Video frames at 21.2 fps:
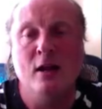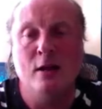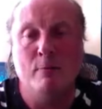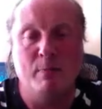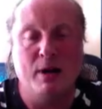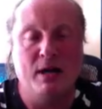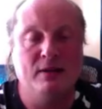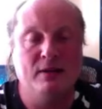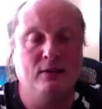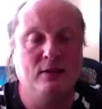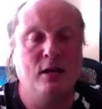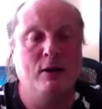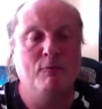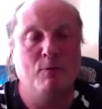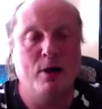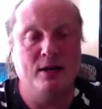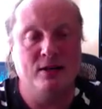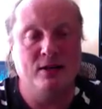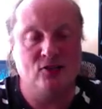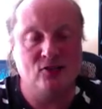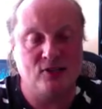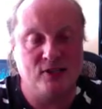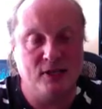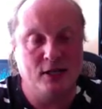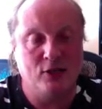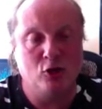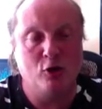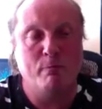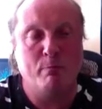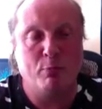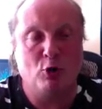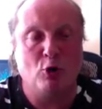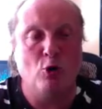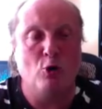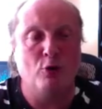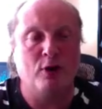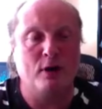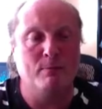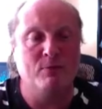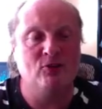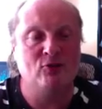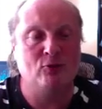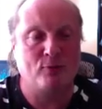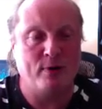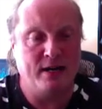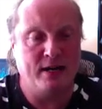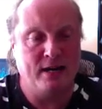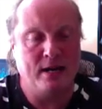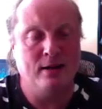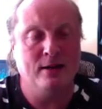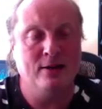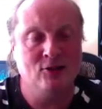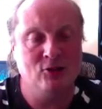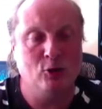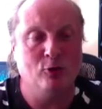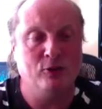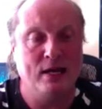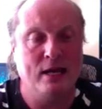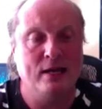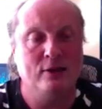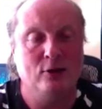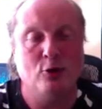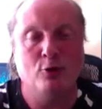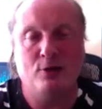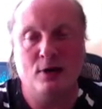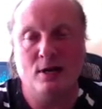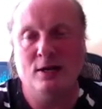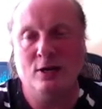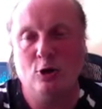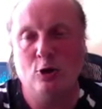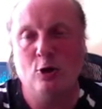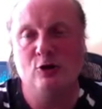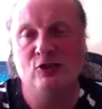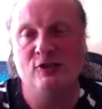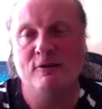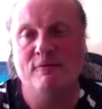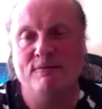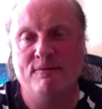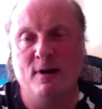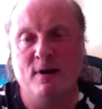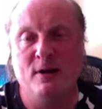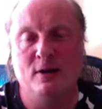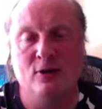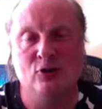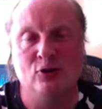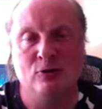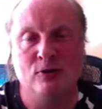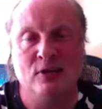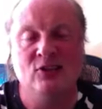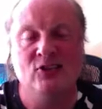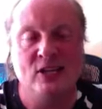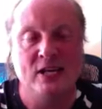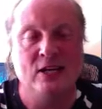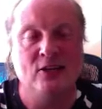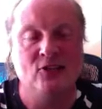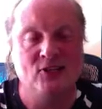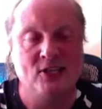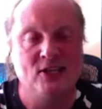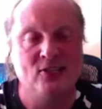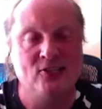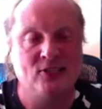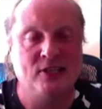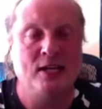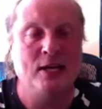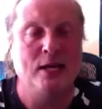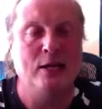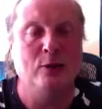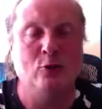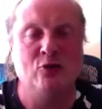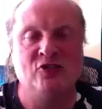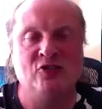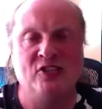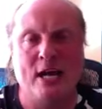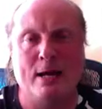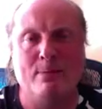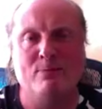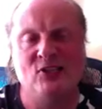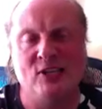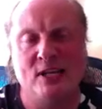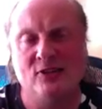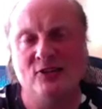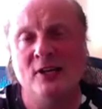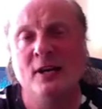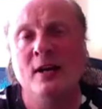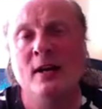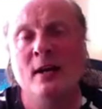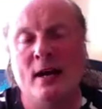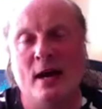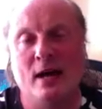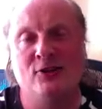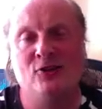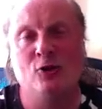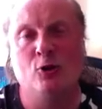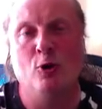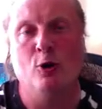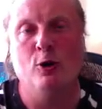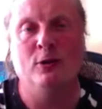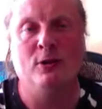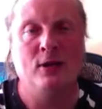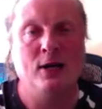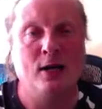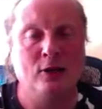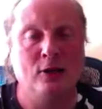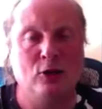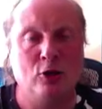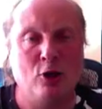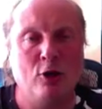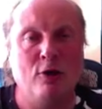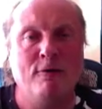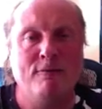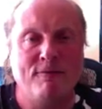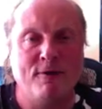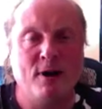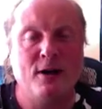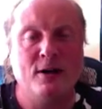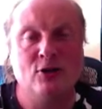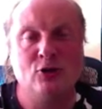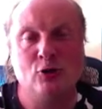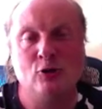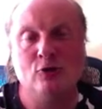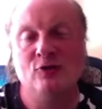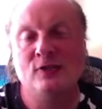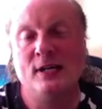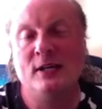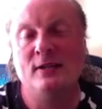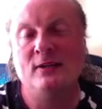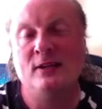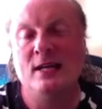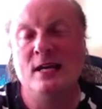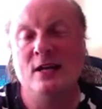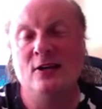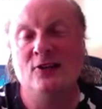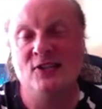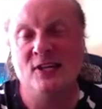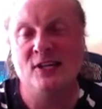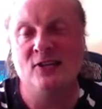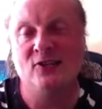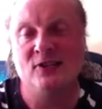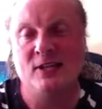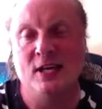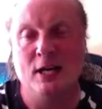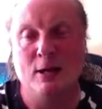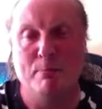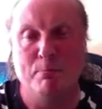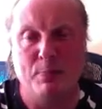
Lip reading: but once the program is running, so then the recursive function is existing in the same sense as all the other functions that existing in